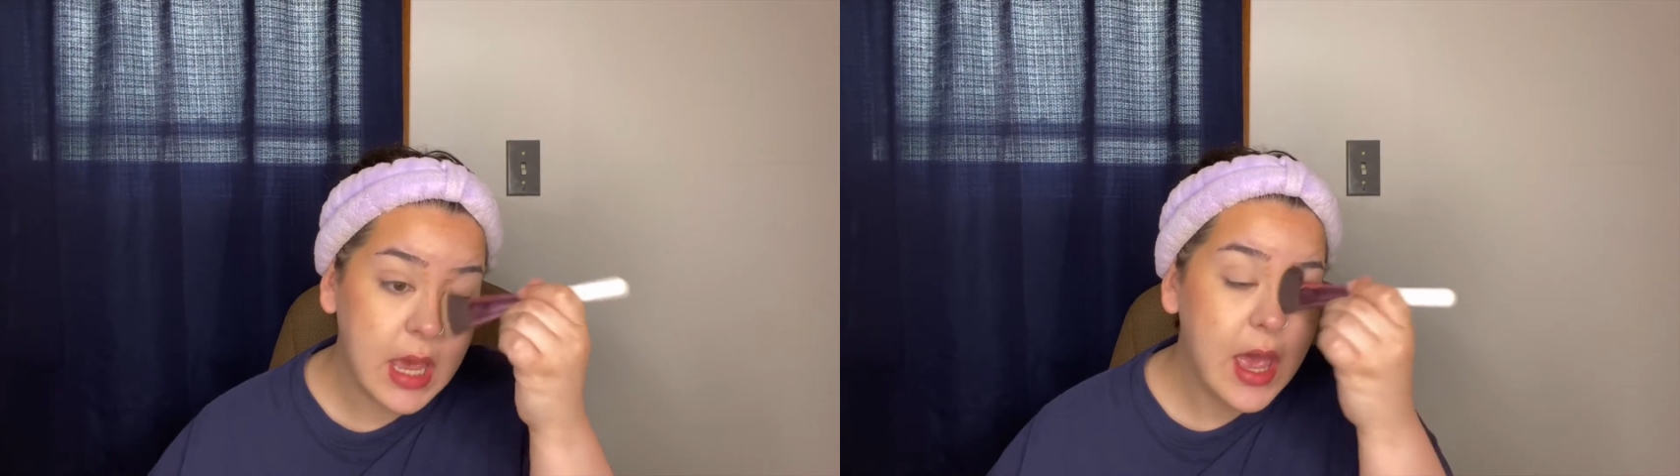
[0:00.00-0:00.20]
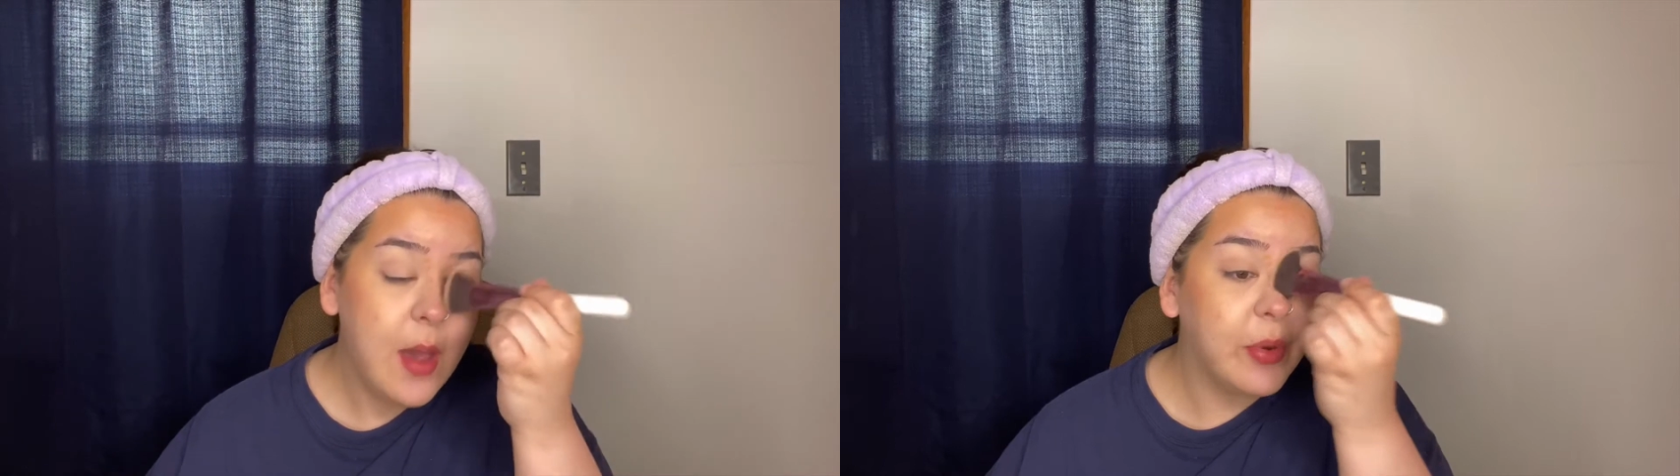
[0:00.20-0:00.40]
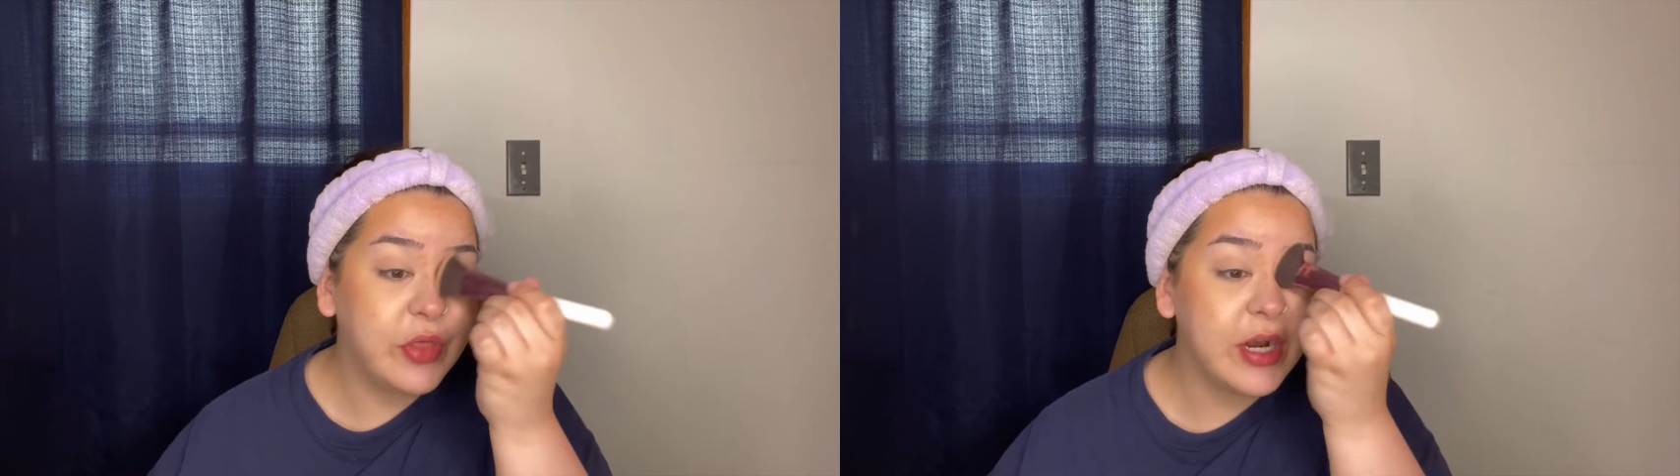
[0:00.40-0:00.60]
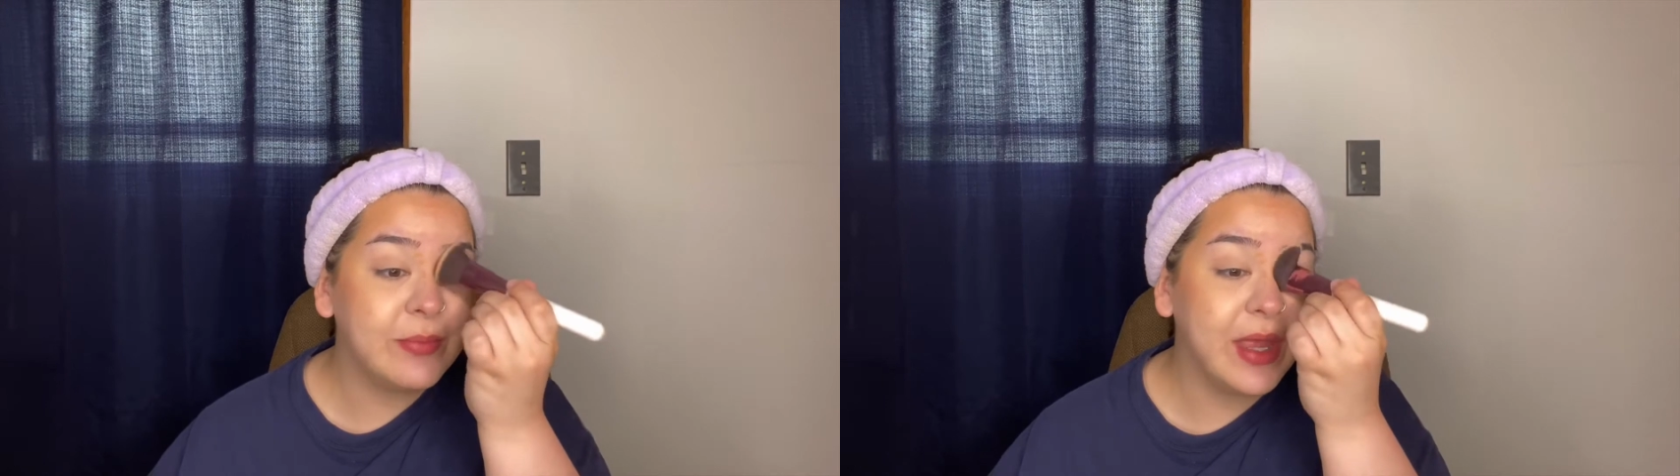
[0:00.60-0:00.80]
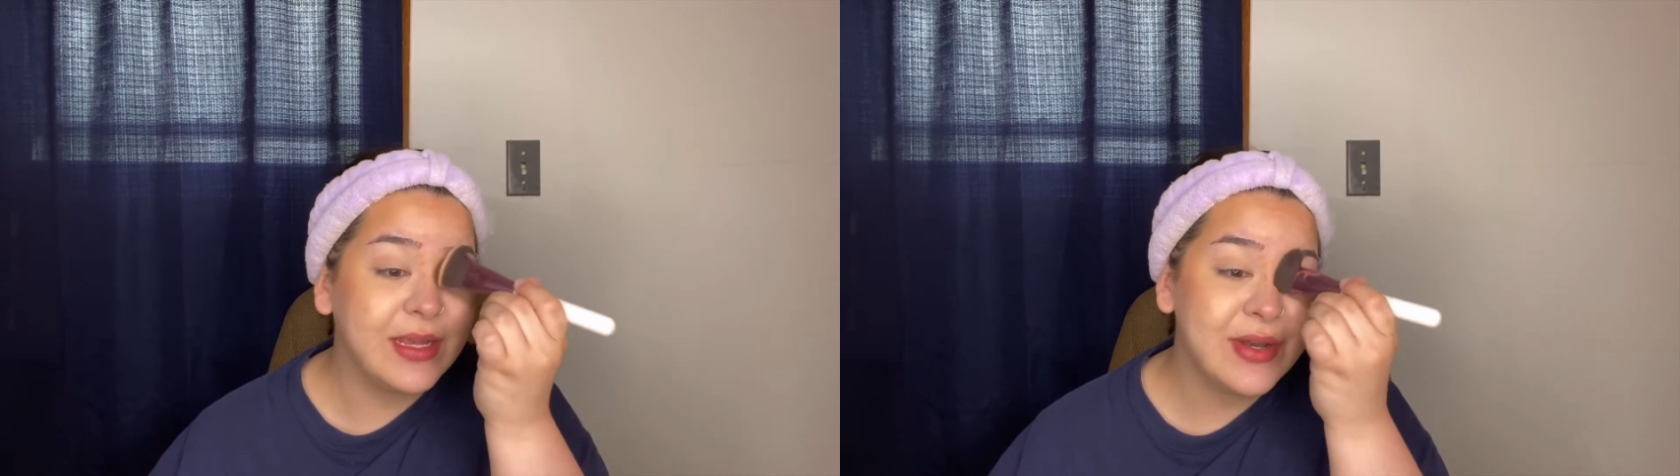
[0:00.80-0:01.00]
but then I'm
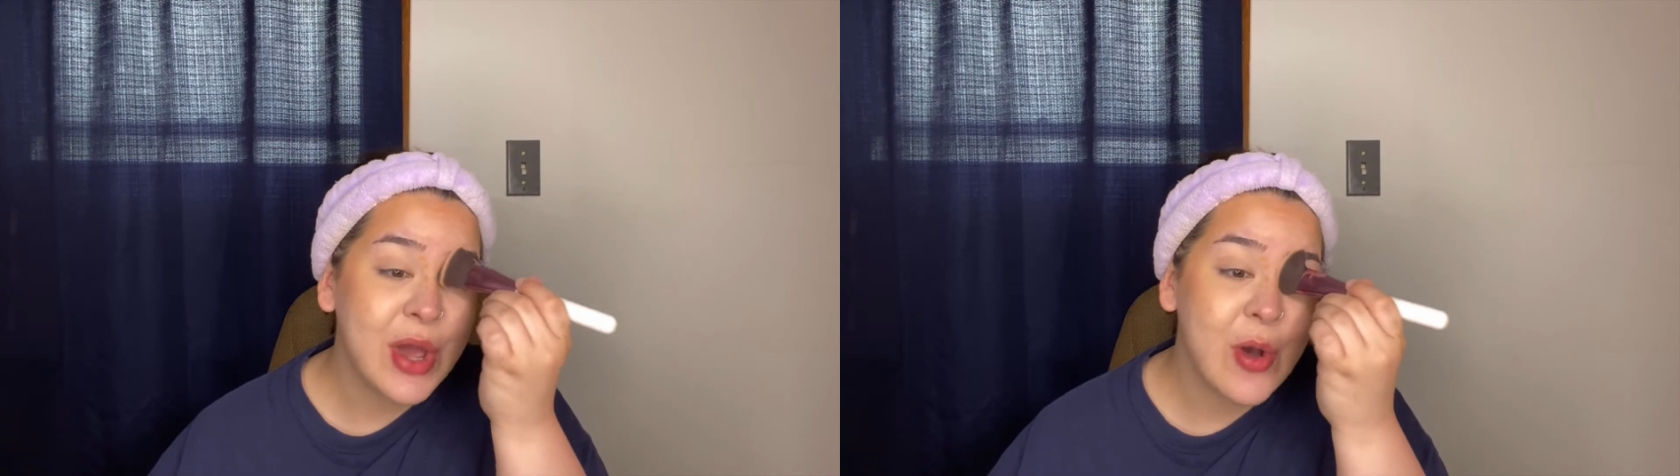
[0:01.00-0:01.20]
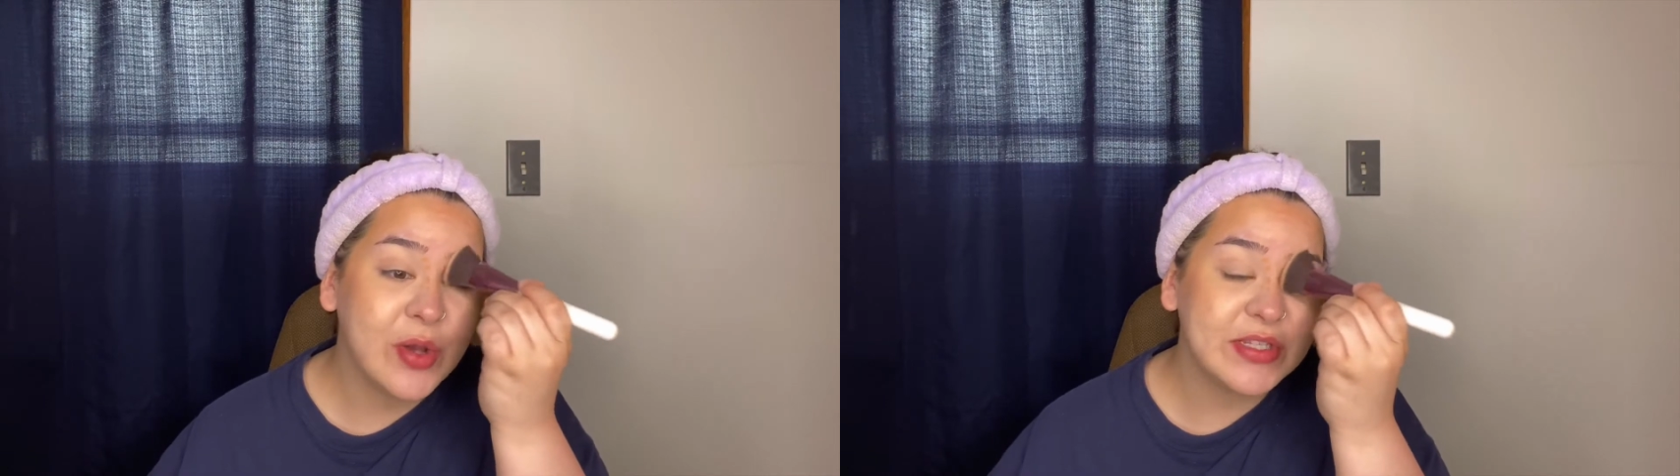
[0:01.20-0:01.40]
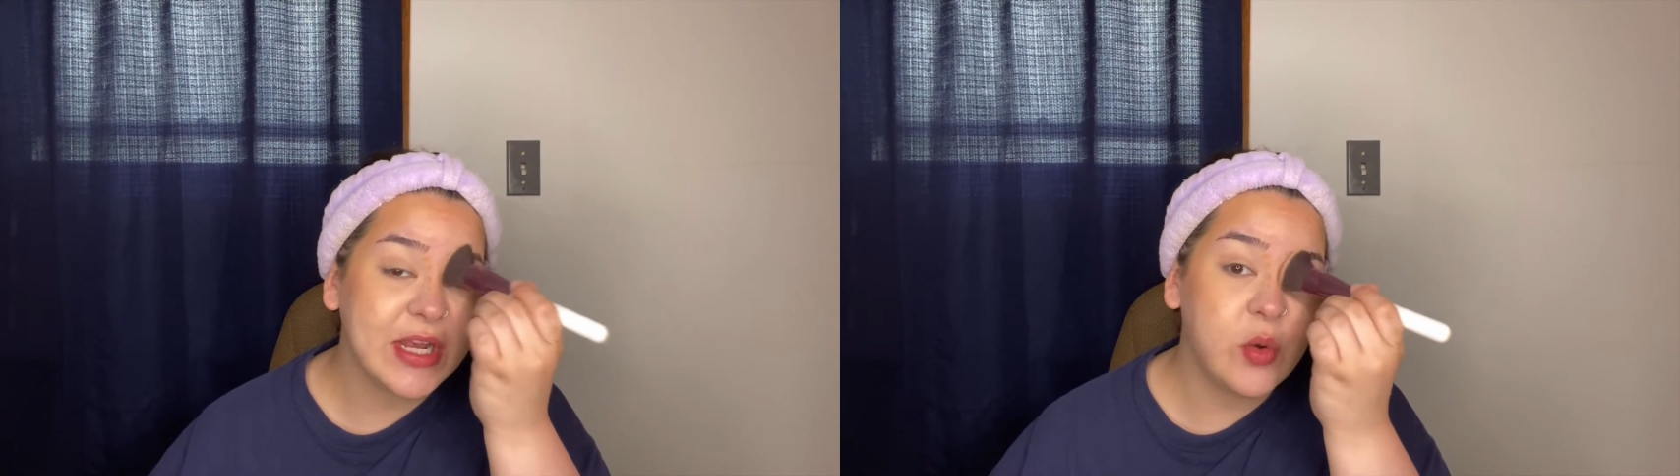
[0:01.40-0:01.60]
like, no, because I don't